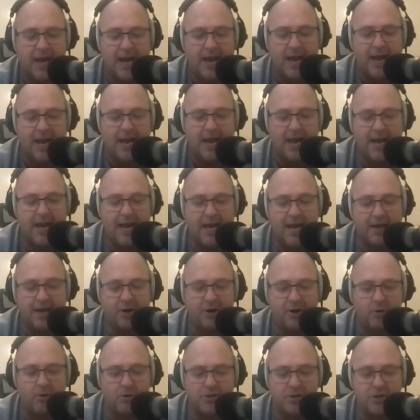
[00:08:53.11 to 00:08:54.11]
And
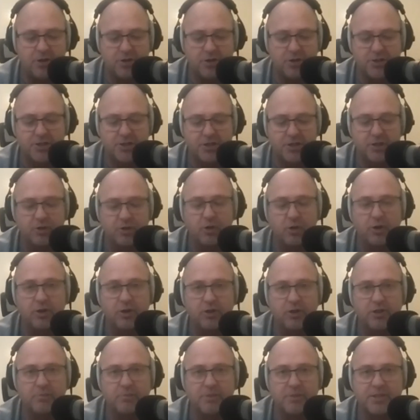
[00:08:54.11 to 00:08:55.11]
I was honest and
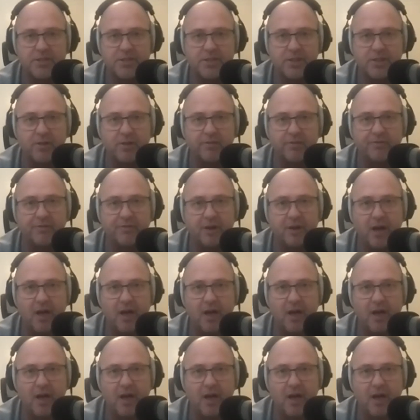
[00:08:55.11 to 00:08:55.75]
loyal to myself